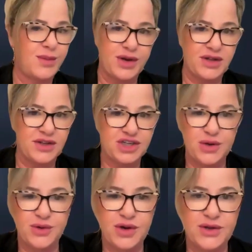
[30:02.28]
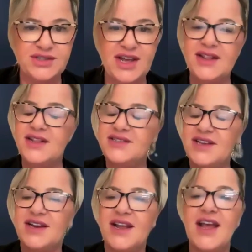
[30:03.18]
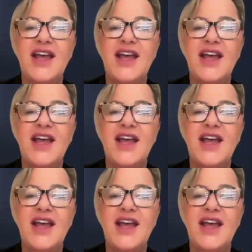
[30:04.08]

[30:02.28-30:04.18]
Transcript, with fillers: I'll put in the show notes. And listen,